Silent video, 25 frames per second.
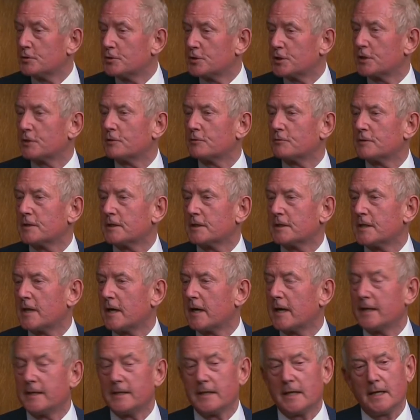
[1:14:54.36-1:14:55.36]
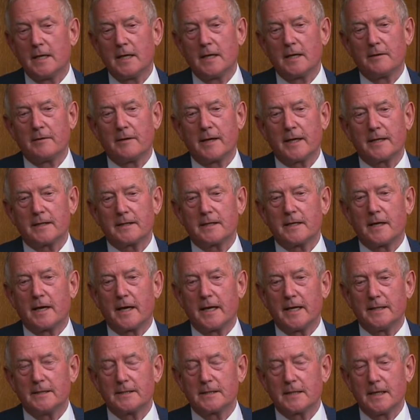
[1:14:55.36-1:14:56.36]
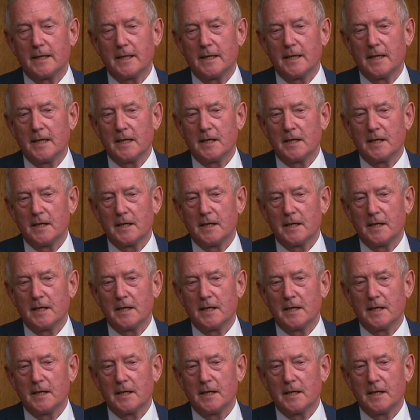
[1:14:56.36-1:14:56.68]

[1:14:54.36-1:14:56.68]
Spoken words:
the two children died that night.